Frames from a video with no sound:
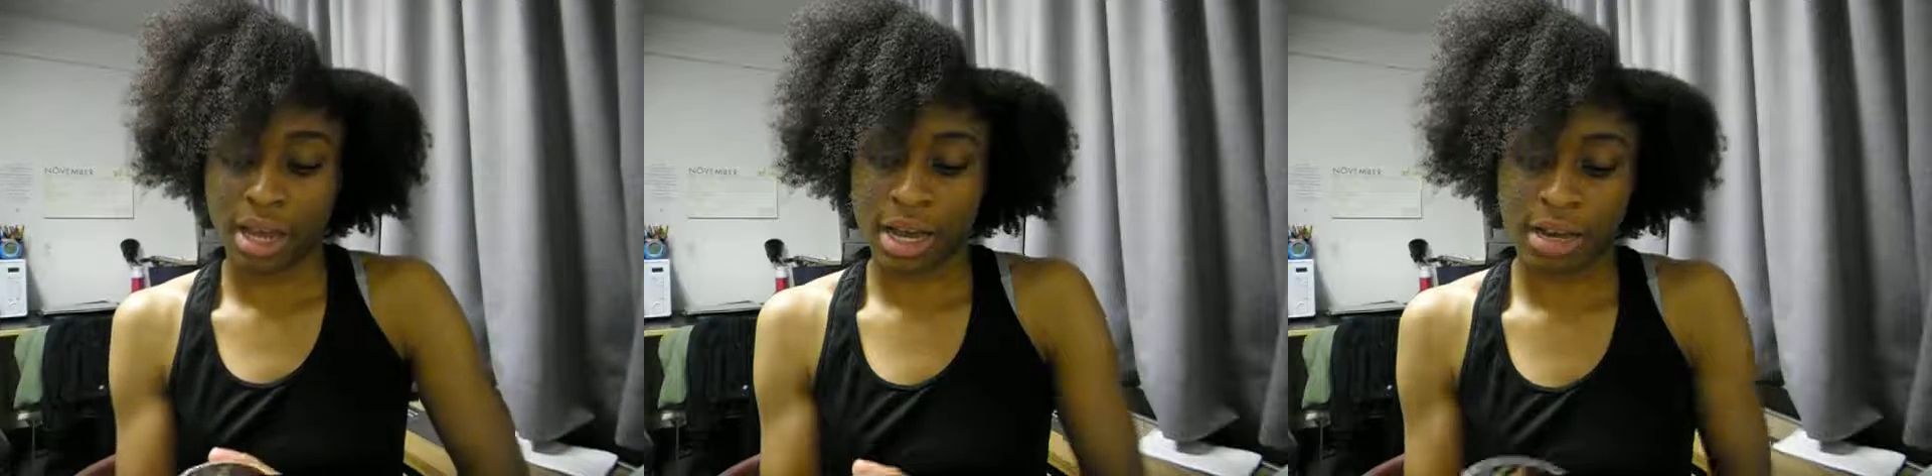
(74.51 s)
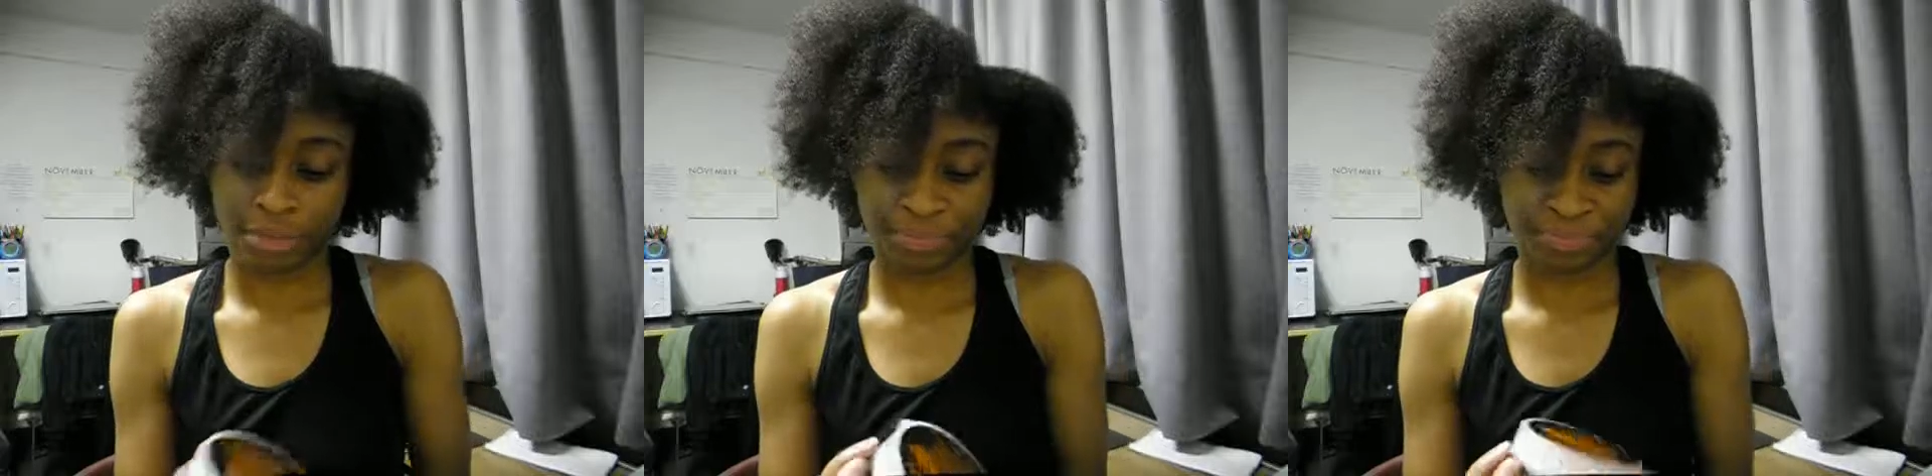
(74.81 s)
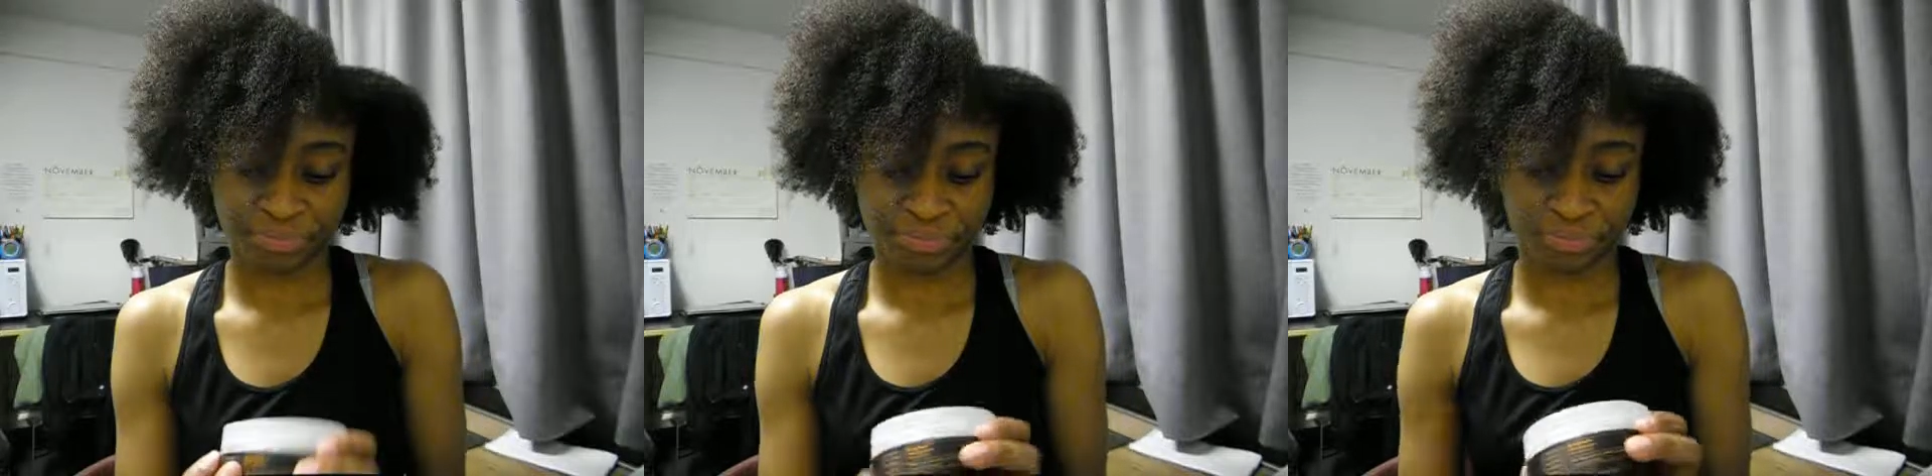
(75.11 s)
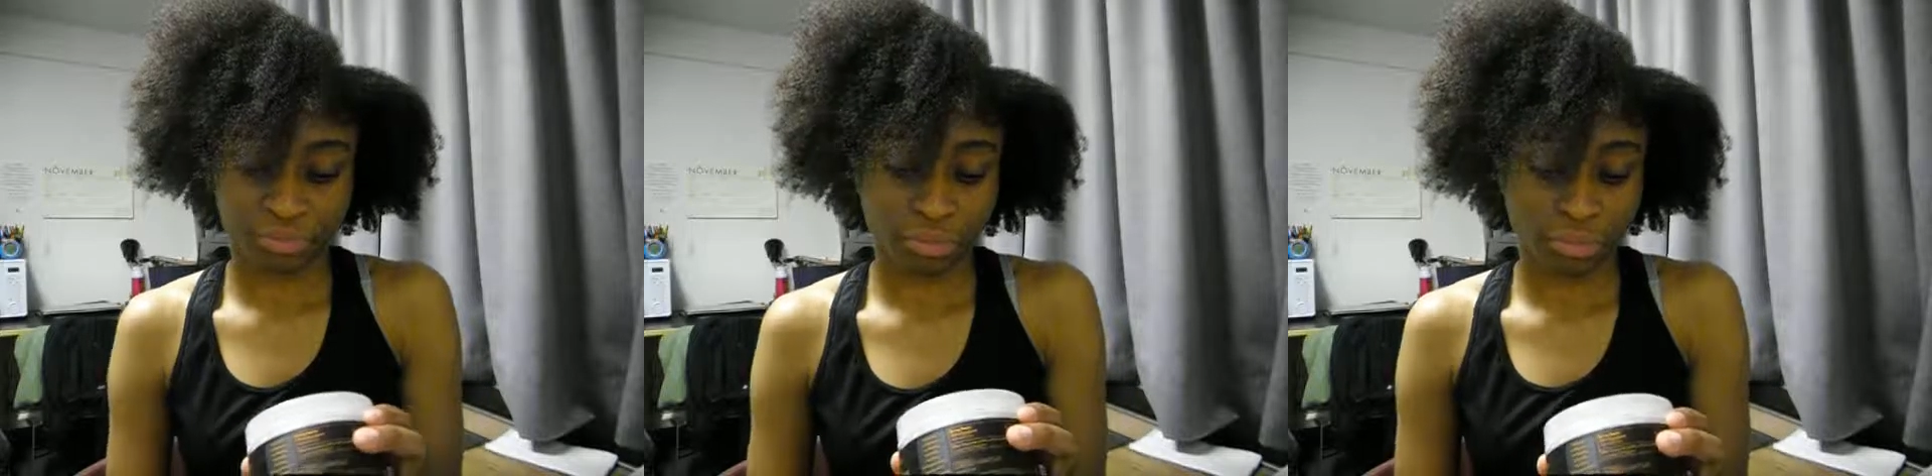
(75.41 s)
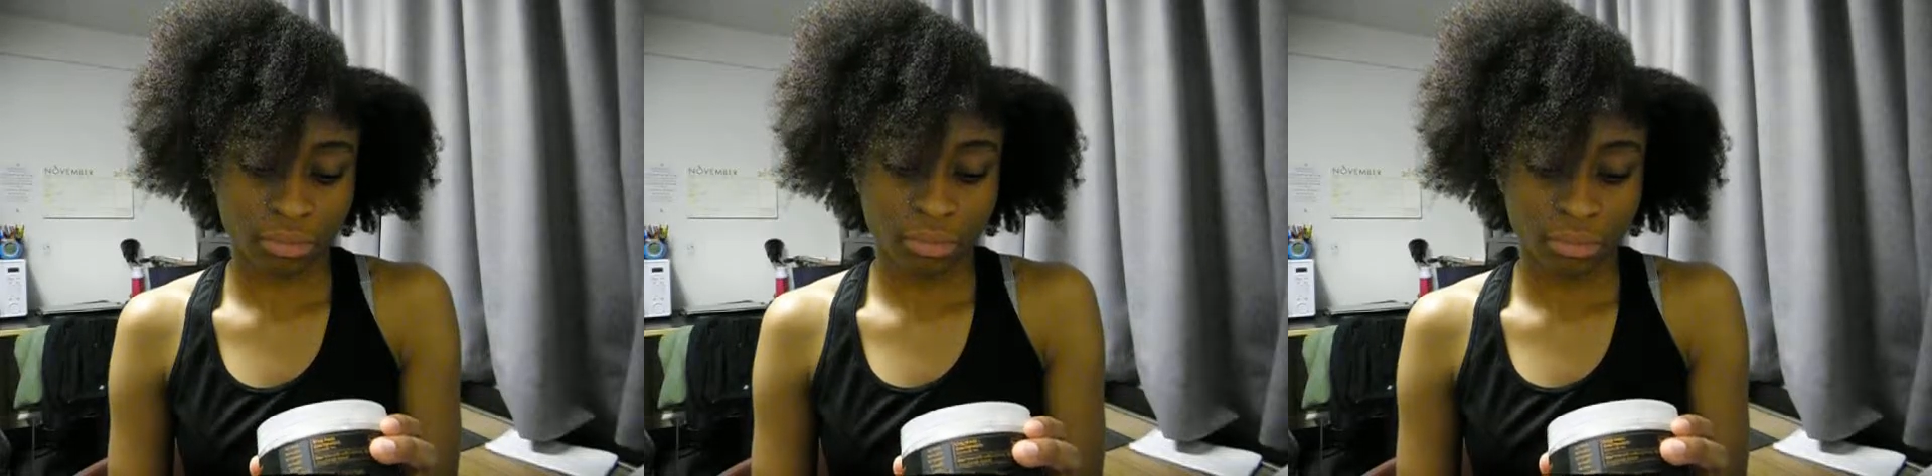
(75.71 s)

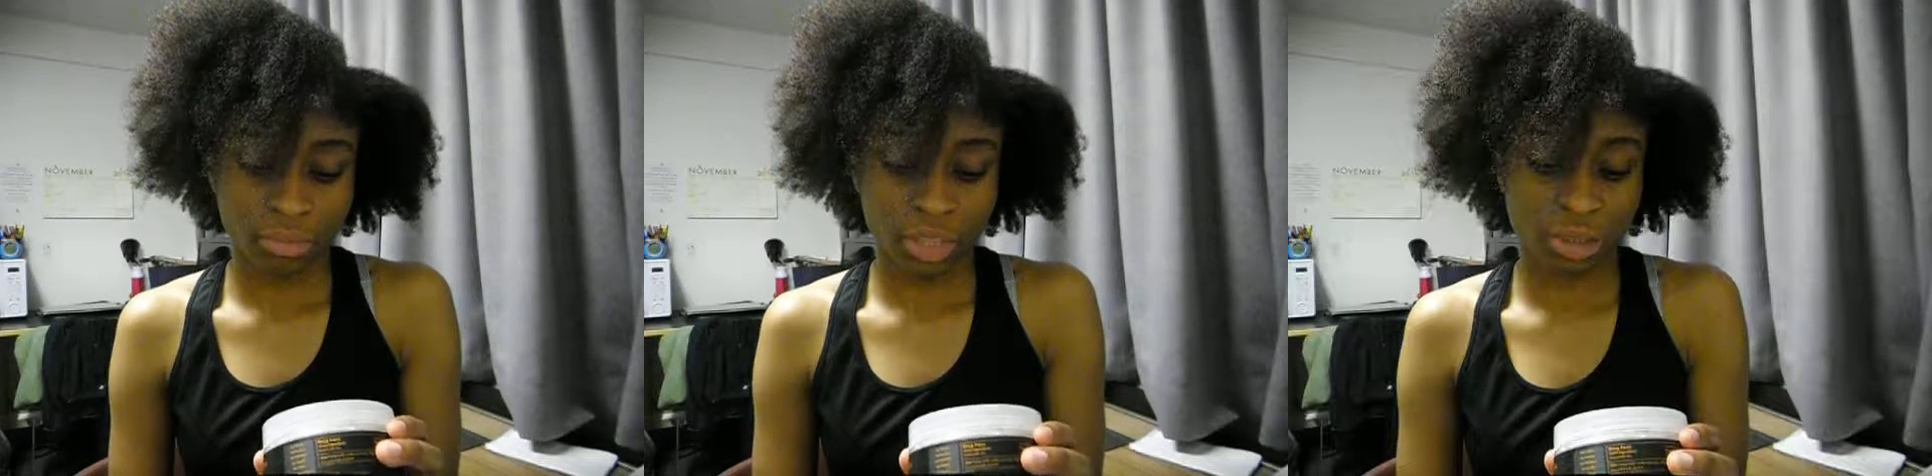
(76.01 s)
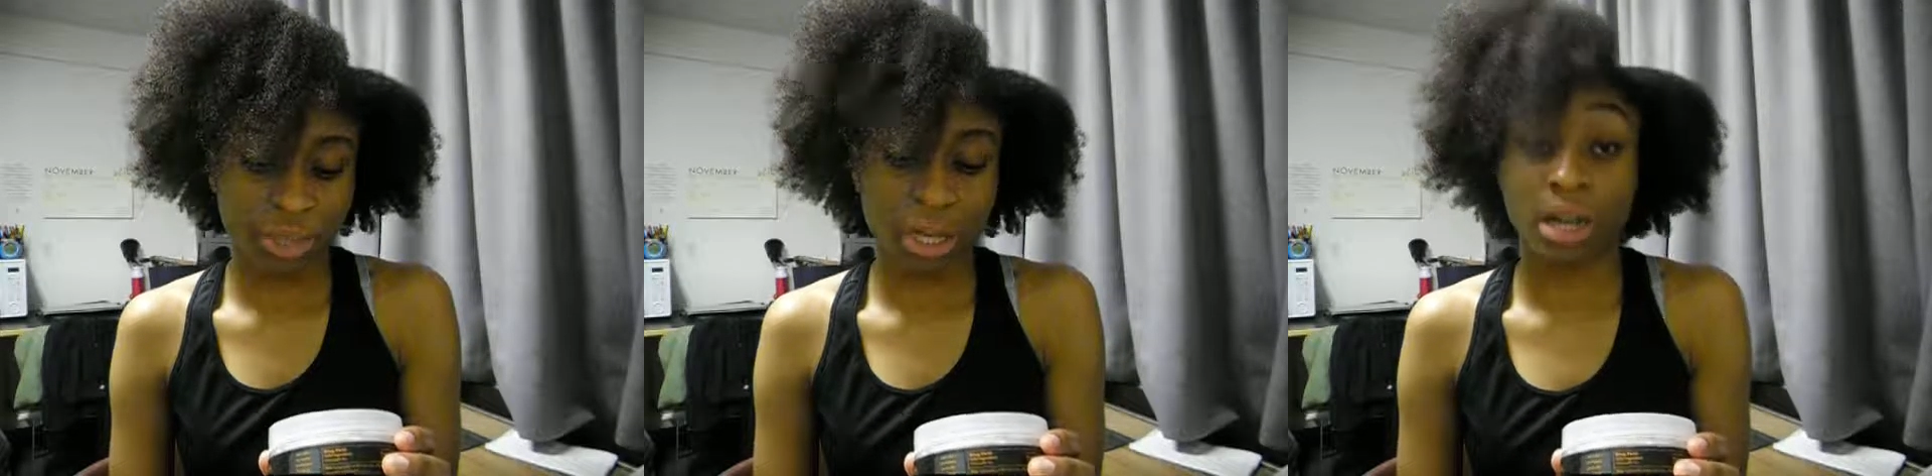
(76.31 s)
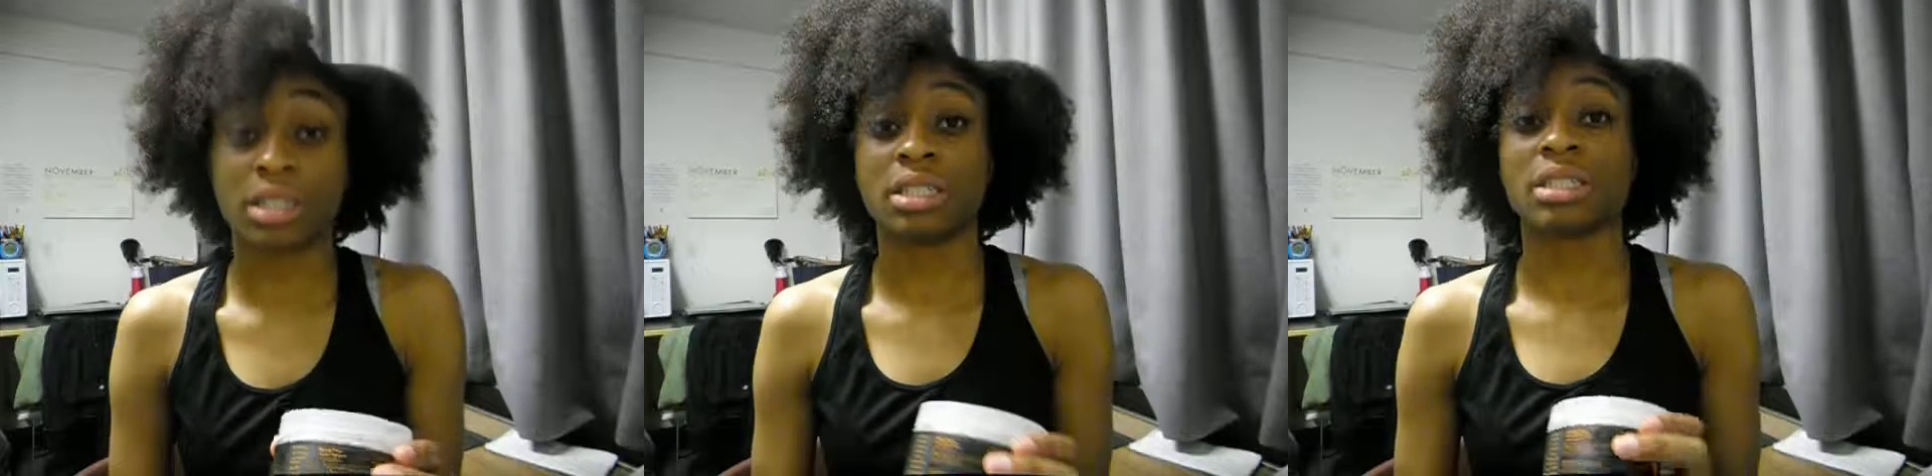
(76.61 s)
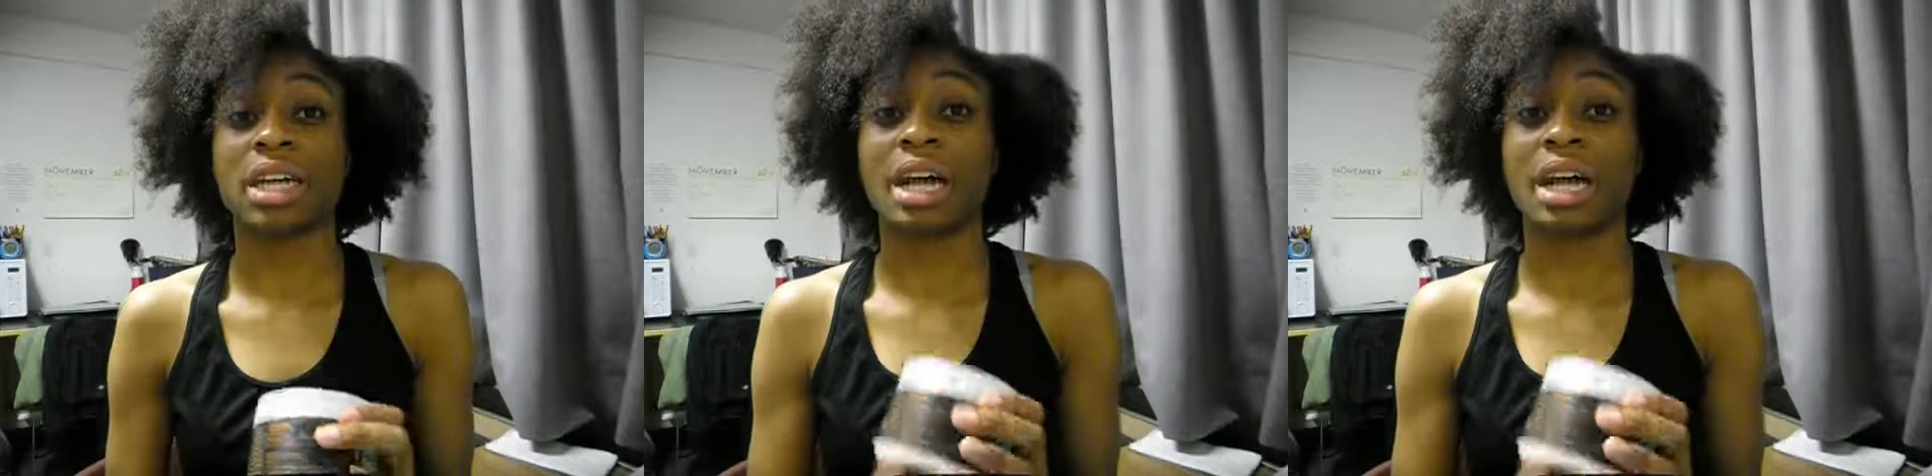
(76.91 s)
To be honest,